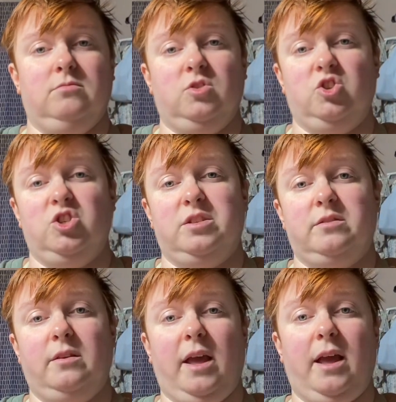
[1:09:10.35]
Just
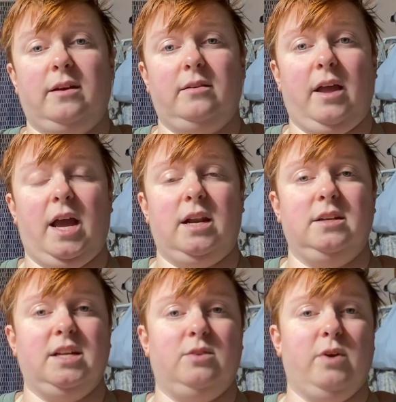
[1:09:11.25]
add a
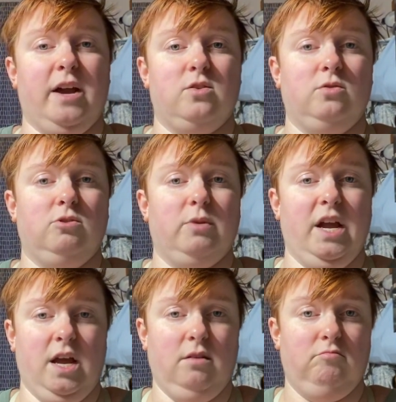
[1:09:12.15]
dead raccoon to her
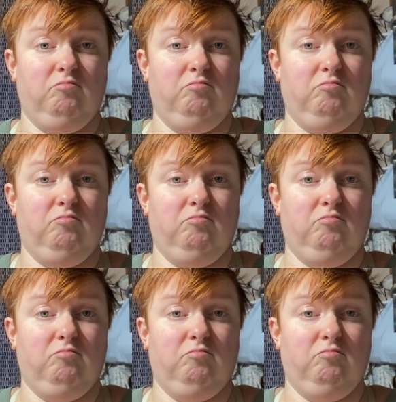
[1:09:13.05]
head.